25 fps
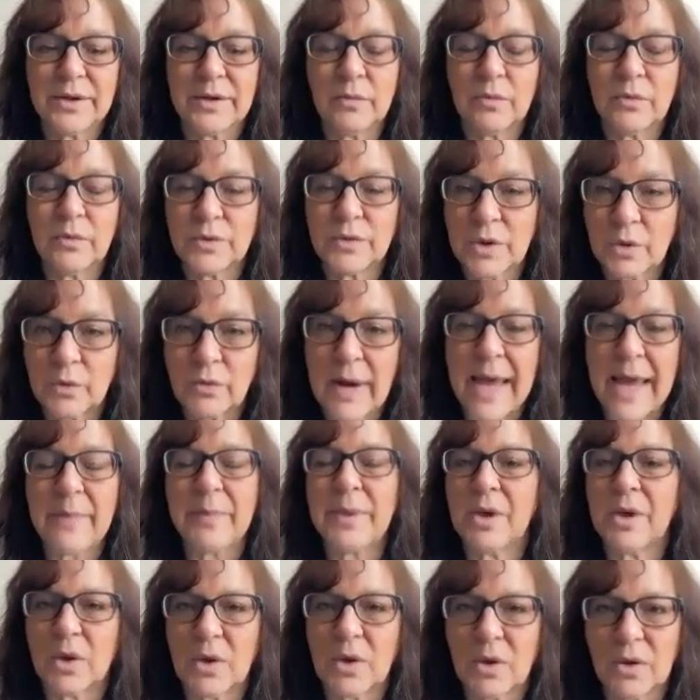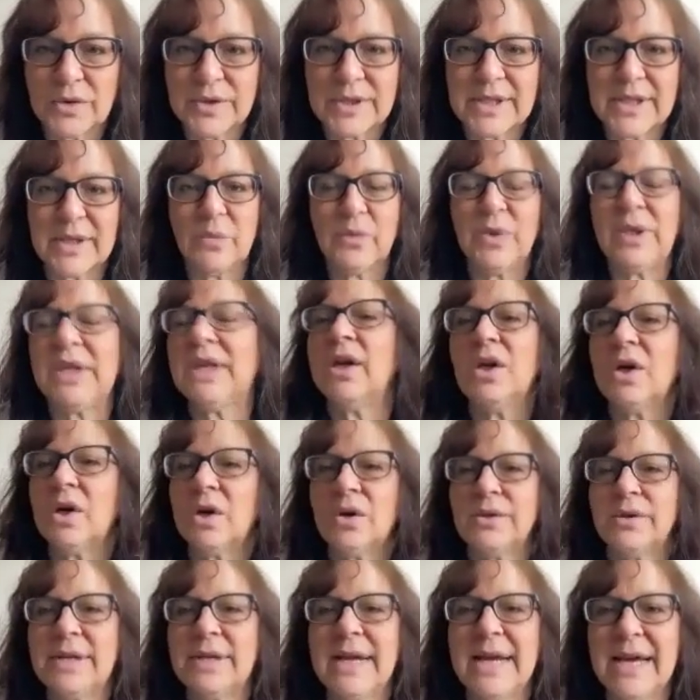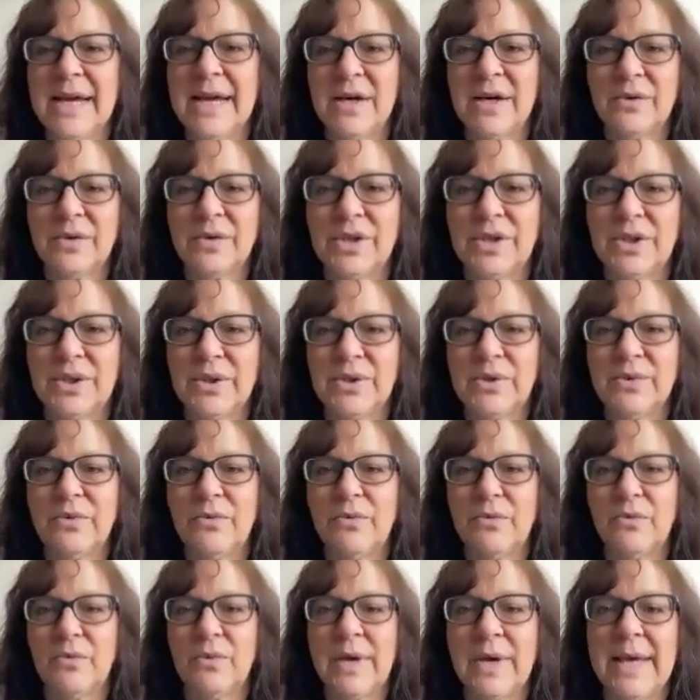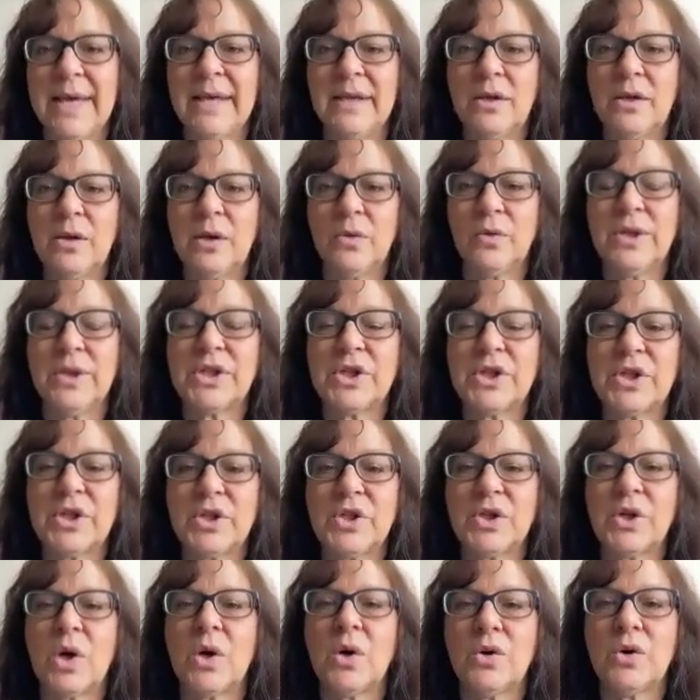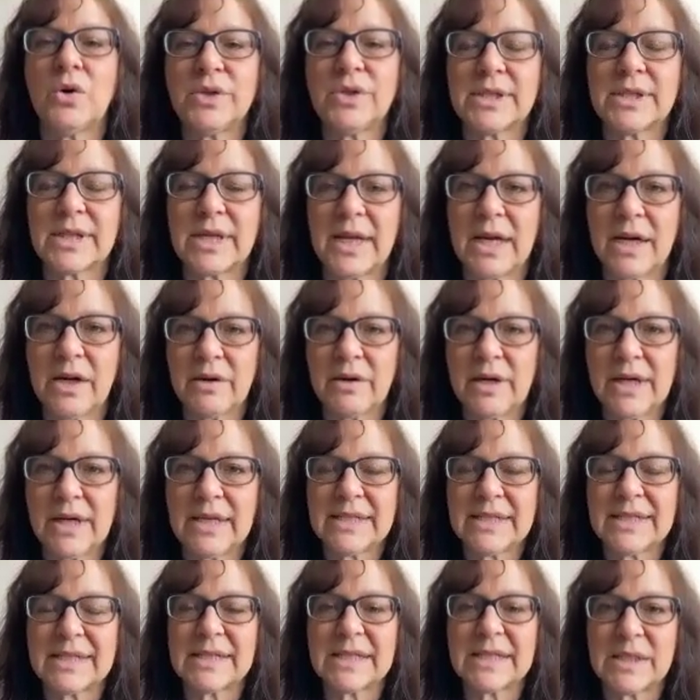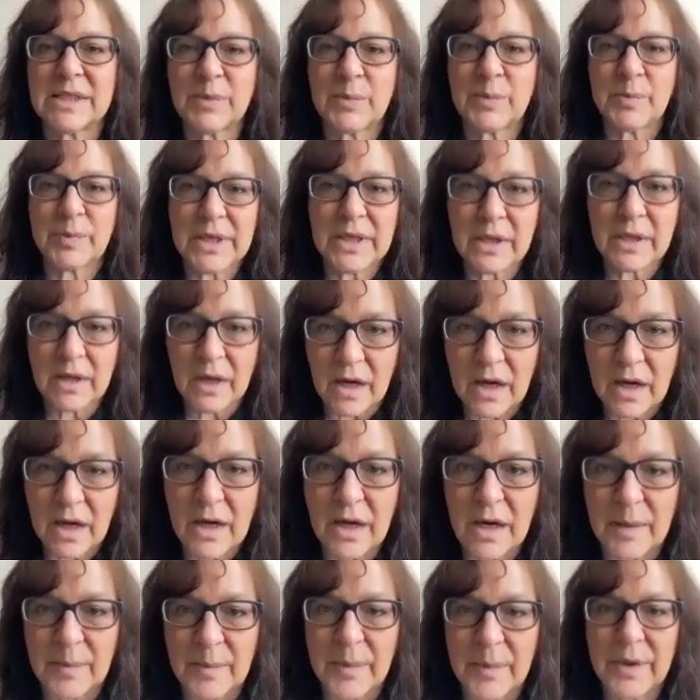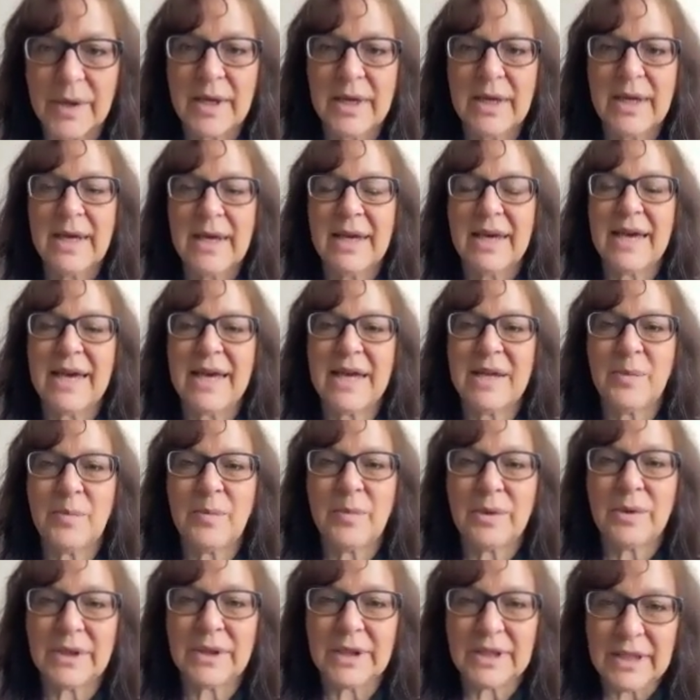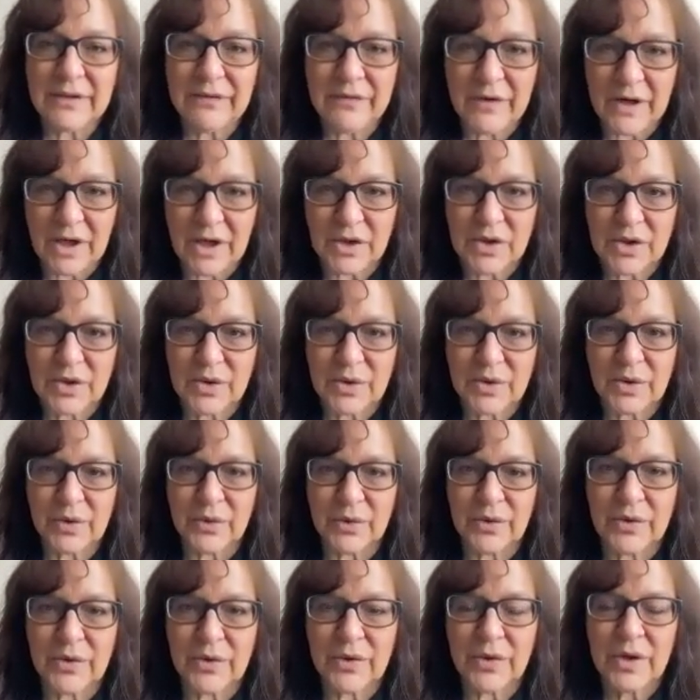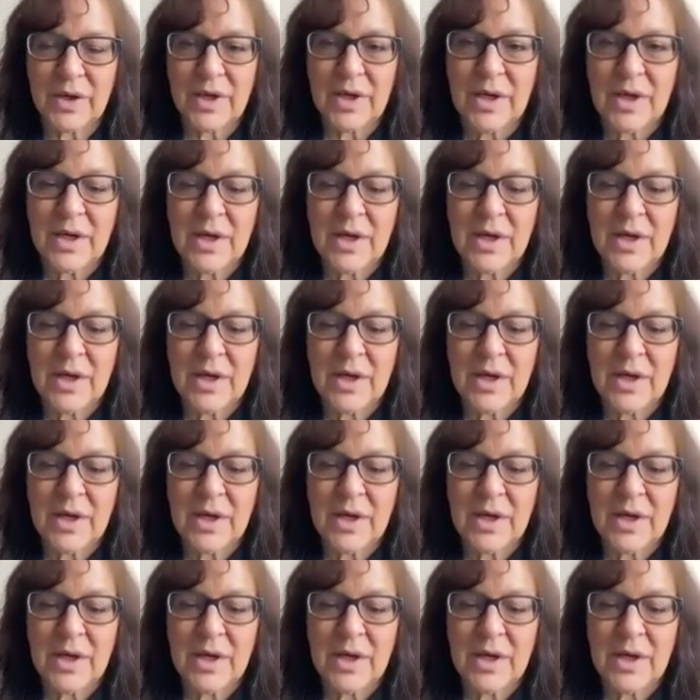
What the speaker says: the rabbit holes that we can go down to when it's so scary to speak up and live our truth.